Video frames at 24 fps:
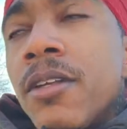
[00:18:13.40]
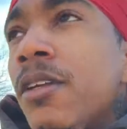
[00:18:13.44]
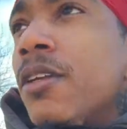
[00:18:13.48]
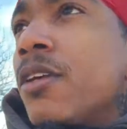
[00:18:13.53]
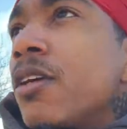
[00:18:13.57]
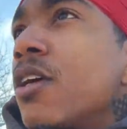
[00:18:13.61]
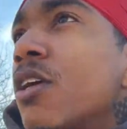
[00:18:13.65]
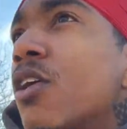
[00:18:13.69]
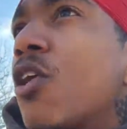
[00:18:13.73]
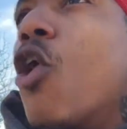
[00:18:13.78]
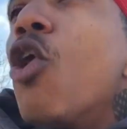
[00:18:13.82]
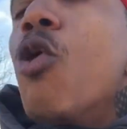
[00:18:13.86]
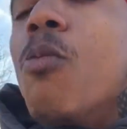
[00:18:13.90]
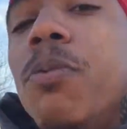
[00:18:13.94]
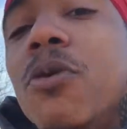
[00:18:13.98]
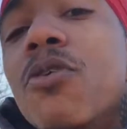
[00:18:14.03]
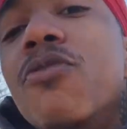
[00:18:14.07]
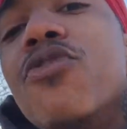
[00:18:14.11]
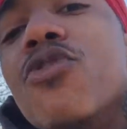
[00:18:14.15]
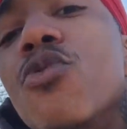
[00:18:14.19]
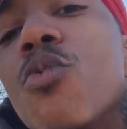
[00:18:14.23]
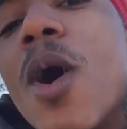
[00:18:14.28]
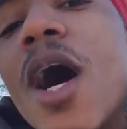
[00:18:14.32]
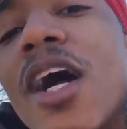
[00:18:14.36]
Kobe, if
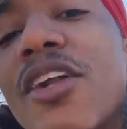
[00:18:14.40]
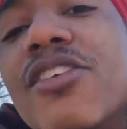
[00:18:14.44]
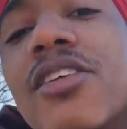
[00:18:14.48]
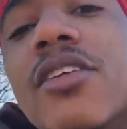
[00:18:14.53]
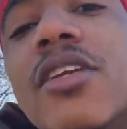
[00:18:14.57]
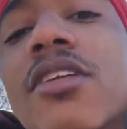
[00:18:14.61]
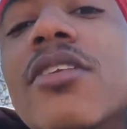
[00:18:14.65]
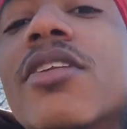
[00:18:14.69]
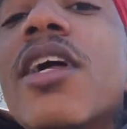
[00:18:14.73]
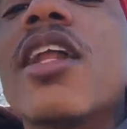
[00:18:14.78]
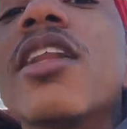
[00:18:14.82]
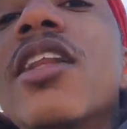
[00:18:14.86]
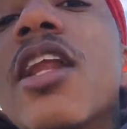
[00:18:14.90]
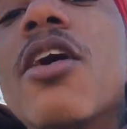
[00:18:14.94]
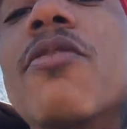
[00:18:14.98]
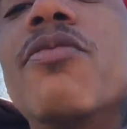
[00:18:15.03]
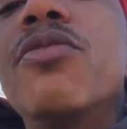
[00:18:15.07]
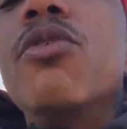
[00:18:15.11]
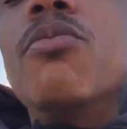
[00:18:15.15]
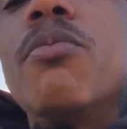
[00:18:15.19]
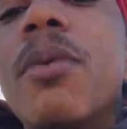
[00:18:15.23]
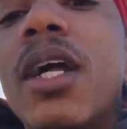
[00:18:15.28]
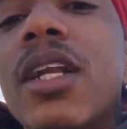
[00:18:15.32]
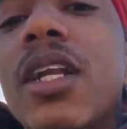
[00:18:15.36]
you watching this, I love you,
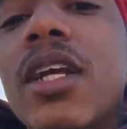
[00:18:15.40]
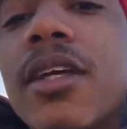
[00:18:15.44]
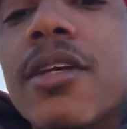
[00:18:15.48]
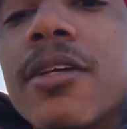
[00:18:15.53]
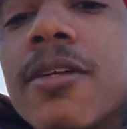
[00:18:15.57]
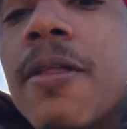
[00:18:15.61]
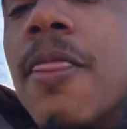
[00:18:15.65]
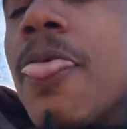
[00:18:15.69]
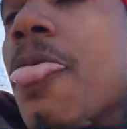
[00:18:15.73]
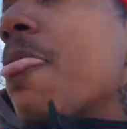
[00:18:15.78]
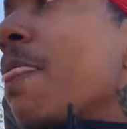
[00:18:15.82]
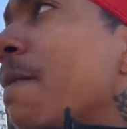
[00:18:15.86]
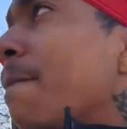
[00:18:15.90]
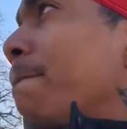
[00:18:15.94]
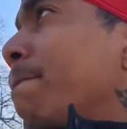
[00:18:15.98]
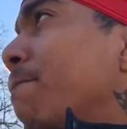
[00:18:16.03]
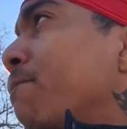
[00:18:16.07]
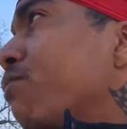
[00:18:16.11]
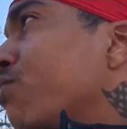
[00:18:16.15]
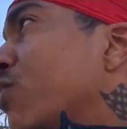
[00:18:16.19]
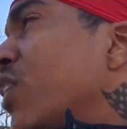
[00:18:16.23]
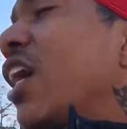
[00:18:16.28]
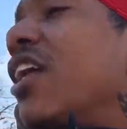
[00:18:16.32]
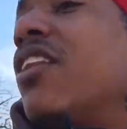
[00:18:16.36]
my nigga.
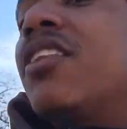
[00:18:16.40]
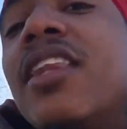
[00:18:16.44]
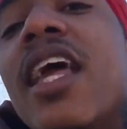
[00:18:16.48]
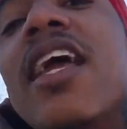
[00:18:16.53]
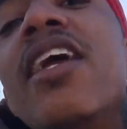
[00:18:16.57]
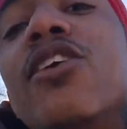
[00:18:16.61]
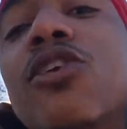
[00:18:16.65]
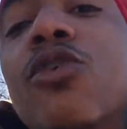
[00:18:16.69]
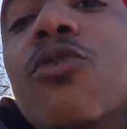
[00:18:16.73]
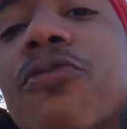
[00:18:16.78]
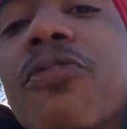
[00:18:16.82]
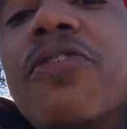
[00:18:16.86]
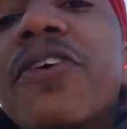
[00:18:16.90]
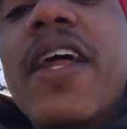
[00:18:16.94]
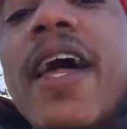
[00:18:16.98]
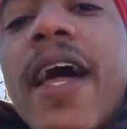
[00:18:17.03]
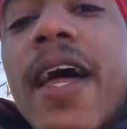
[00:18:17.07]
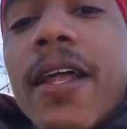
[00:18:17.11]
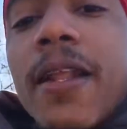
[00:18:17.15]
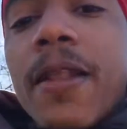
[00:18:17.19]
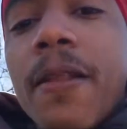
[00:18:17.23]
And thank you for that.